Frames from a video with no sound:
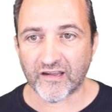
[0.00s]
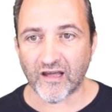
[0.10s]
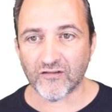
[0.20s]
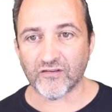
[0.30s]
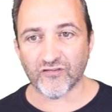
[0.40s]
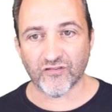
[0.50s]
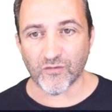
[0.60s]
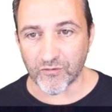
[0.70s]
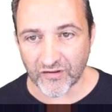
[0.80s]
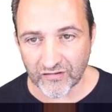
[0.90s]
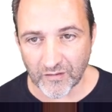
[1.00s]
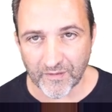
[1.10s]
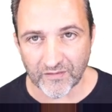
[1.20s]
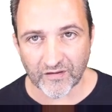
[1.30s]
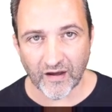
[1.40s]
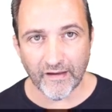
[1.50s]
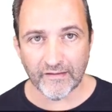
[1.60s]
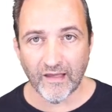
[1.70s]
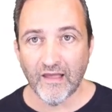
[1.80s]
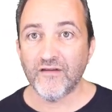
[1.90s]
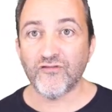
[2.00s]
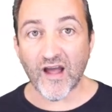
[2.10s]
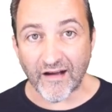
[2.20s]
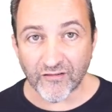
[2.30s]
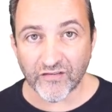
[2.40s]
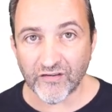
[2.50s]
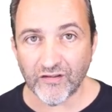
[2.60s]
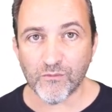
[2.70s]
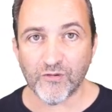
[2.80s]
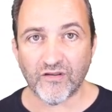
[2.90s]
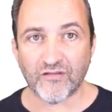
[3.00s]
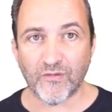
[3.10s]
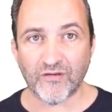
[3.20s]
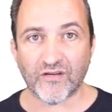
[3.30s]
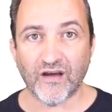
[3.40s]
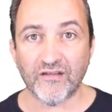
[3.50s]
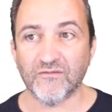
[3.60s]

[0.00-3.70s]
out, such as the participants guide. If you haven't seen the participants guide,